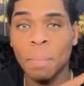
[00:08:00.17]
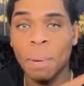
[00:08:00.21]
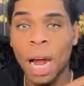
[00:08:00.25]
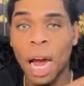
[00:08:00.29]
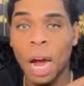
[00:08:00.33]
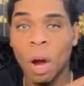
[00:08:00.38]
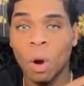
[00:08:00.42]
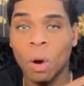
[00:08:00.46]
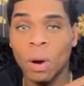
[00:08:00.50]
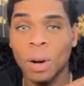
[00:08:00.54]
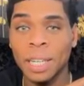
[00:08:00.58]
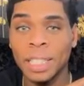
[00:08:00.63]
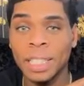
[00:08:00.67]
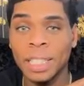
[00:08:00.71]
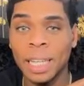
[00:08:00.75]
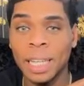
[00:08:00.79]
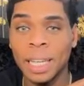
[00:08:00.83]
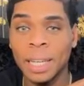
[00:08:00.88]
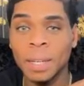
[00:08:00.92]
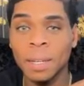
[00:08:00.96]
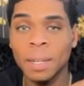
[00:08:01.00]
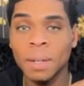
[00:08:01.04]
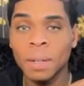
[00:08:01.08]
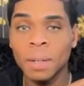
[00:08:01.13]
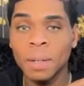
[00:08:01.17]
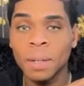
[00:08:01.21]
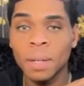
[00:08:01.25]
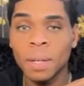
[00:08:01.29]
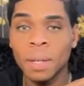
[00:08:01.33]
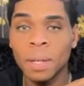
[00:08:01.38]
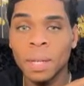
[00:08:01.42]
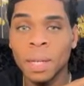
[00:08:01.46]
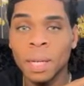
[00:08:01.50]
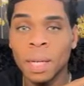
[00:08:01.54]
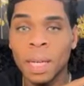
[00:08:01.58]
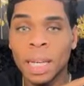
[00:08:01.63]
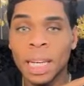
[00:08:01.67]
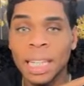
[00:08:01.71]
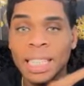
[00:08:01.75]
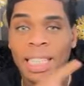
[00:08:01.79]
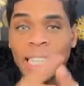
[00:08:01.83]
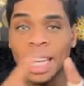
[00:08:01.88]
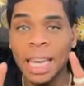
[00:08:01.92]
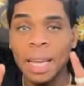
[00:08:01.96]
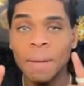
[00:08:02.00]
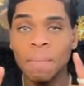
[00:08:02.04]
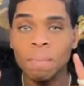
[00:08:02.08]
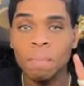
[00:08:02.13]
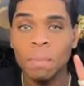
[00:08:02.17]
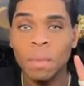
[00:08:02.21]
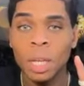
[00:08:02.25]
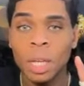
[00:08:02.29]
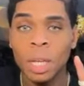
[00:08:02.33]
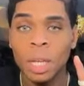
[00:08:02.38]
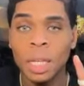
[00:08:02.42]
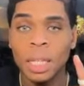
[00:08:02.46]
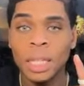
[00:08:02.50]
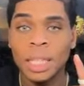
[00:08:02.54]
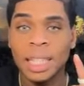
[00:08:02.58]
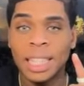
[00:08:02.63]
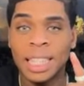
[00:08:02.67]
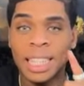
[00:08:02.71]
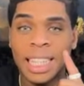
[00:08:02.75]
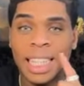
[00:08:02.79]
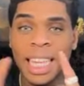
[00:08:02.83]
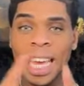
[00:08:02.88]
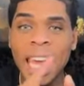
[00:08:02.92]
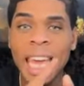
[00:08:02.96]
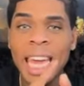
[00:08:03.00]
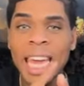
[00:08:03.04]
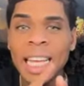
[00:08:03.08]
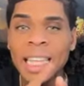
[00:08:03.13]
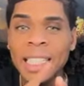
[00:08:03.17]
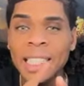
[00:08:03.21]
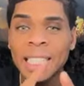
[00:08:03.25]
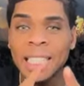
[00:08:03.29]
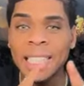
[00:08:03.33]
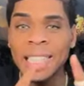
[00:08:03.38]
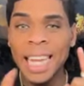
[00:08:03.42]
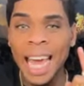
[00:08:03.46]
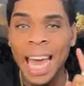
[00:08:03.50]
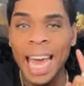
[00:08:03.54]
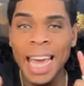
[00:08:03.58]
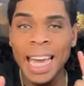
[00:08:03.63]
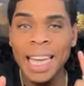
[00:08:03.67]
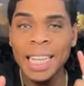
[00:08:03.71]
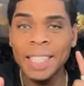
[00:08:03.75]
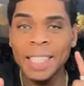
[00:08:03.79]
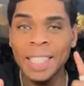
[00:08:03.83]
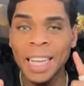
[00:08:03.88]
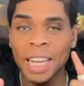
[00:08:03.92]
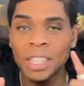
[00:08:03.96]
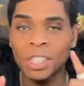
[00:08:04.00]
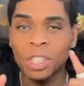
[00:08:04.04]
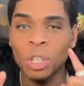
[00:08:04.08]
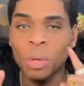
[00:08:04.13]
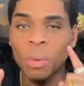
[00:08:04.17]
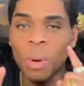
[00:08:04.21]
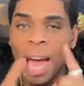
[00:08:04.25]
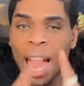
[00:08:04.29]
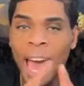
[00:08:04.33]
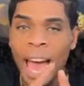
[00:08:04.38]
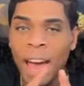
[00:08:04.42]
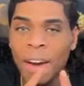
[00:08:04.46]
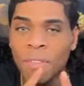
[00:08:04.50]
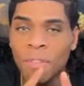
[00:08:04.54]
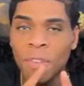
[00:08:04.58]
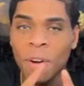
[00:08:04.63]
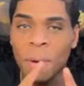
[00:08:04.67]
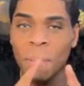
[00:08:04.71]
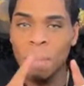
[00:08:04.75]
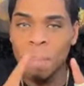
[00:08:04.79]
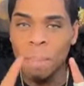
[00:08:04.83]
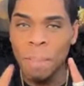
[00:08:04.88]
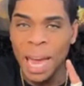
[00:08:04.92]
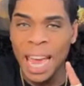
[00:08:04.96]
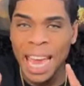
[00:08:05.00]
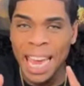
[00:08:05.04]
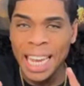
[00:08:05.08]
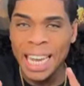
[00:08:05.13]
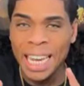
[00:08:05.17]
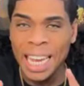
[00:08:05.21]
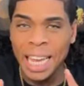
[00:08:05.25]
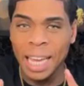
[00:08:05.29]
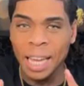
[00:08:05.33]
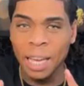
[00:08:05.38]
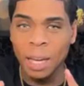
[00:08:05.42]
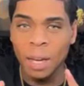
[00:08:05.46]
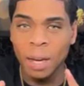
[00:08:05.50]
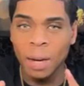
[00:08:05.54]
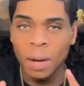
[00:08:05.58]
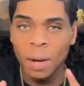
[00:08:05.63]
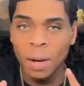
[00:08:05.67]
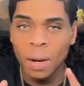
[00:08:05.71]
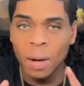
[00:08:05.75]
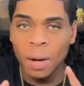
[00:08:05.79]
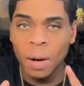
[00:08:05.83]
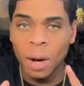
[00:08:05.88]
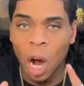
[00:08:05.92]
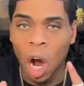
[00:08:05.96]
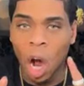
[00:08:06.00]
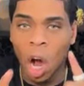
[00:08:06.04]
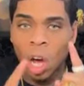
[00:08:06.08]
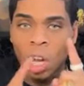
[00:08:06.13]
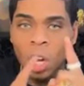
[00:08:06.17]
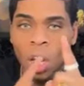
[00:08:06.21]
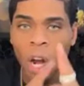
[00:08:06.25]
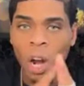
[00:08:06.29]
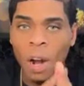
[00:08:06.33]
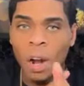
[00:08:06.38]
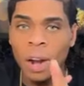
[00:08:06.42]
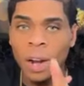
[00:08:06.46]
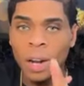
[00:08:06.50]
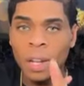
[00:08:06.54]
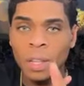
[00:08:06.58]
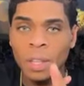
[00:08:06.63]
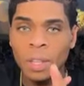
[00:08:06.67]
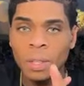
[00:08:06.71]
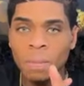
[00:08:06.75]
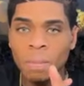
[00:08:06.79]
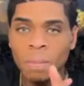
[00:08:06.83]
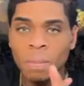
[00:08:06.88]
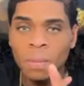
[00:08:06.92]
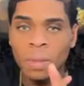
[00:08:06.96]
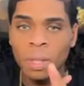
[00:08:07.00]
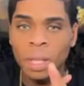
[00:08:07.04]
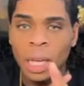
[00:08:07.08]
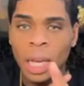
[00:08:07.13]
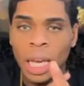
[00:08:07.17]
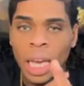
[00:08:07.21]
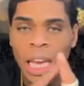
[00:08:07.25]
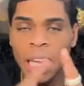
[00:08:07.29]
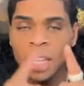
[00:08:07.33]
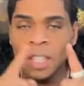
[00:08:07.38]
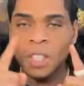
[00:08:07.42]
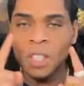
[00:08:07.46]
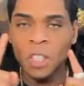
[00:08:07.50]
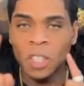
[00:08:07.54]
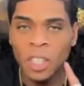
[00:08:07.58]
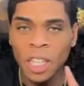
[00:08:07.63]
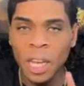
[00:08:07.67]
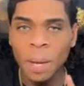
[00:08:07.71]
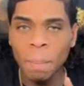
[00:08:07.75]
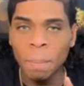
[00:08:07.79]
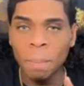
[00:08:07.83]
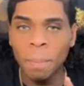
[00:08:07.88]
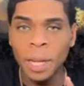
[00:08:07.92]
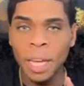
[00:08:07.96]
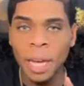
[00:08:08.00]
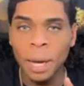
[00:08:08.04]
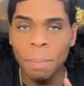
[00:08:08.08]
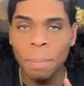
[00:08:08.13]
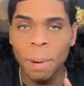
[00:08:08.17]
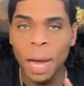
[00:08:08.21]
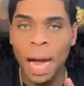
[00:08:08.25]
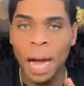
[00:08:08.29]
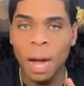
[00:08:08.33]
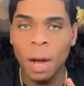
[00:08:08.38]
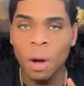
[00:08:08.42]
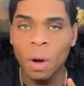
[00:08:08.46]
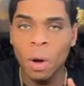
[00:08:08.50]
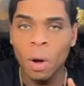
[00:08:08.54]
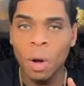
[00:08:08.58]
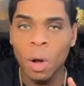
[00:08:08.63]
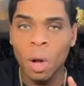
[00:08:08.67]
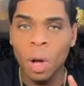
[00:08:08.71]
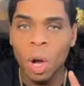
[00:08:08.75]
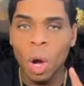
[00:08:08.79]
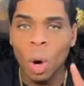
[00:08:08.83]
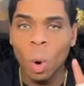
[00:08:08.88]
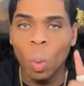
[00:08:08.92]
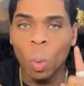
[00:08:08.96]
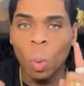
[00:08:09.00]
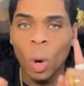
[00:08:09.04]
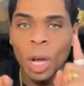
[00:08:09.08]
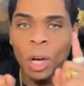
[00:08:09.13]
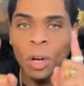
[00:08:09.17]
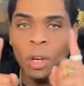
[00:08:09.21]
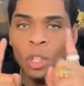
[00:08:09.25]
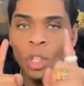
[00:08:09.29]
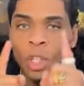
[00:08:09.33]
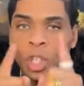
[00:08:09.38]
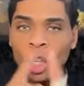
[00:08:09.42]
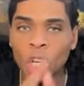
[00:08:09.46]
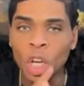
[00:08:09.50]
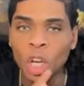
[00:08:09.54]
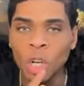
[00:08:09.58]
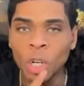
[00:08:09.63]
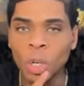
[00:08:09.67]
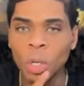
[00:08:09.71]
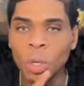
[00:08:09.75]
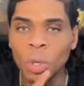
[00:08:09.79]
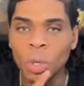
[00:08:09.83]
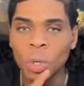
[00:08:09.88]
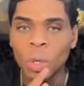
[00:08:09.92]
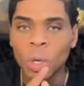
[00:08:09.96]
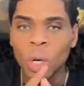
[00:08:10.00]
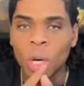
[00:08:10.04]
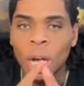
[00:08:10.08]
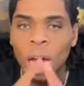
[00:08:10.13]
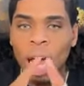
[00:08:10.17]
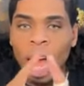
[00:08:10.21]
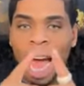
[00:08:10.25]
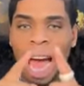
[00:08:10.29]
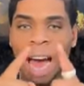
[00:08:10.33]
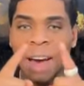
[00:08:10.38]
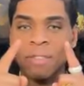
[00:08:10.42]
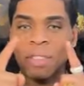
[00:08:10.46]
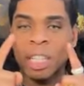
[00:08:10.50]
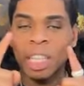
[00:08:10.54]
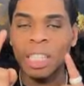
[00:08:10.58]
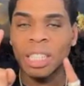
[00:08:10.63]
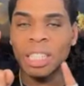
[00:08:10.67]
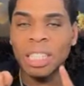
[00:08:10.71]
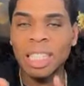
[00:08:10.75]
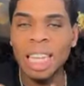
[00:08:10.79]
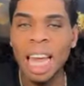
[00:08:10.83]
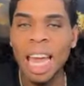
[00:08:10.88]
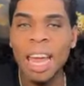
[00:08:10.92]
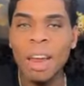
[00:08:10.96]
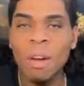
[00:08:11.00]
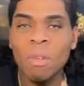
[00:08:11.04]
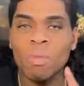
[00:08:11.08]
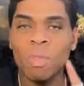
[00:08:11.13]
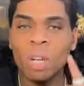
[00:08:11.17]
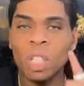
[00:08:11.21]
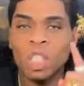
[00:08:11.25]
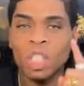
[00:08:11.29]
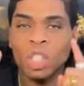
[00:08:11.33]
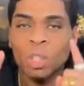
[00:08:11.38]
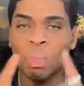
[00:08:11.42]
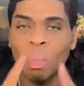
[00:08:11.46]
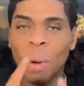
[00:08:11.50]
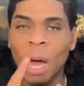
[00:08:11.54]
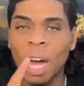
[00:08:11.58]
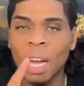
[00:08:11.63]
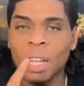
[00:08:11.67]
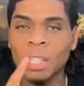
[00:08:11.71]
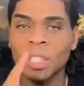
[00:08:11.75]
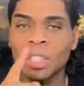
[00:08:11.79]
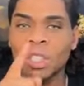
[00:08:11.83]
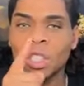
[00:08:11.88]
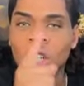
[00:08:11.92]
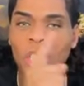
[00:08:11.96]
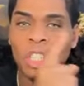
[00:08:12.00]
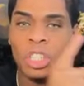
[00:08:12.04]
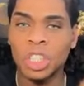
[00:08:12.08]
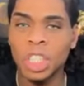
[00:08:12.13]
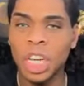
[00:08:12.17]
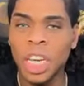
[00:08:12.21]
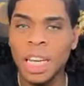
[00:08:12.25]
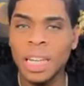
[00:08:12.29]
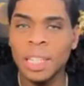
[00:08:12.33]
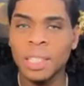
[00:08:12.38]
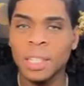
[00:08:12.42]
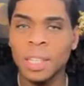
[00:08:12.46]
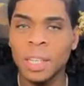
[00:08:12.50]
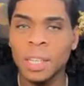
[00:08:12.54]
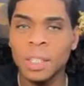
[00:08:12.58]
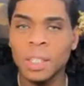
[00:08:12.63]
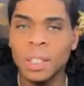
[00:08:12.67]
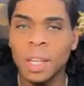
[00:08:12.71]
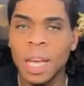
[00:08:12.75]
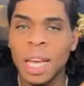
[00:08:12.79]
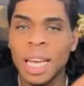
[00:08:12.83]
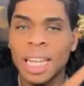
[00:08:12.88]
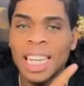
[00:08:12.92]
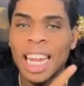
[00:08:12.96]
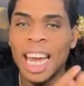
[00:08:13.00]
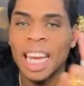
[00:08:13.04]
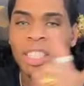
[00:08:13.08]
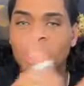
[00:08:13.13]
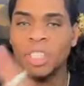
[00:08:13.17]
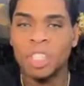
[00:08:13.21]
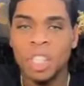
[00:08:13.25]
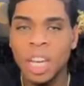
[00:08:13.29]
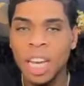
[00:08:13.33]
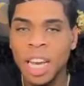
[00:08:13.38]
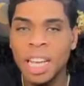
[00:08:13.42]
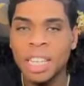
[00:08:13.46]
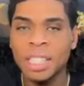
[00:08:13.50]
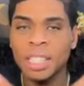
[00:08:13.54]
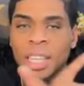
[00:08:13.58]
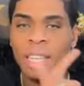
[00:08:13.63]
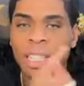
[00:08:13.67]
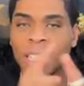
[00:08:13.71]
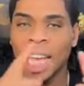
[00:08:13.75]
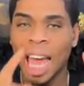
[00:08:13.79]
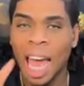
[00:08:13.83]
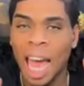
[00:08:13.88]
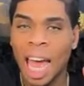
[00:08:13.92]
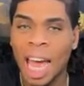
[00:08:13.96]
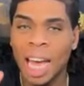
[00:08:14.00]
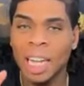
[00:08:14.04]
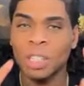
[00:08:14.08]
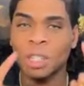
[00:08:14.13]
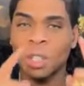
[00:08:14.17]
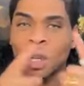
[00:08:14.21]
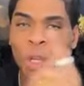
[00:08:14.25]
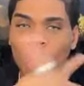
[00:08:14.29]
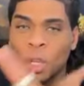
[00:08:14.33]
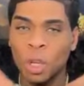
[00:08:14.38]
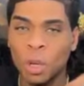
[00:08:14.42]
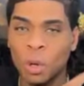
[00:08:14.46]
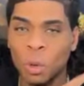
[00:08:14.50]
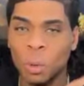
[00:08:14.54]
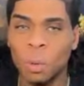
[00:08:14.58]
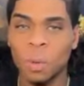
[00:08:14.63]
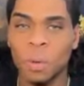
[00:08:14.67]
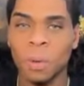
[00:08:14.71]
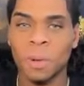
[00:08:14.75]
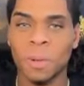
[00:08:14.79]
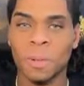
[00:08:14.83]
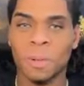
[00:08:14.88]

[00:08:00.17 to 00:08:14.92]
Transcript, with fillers: the priority. See, these days that you have remaining on earth is simply about will you have the same response to Jesus that Jesus had to you?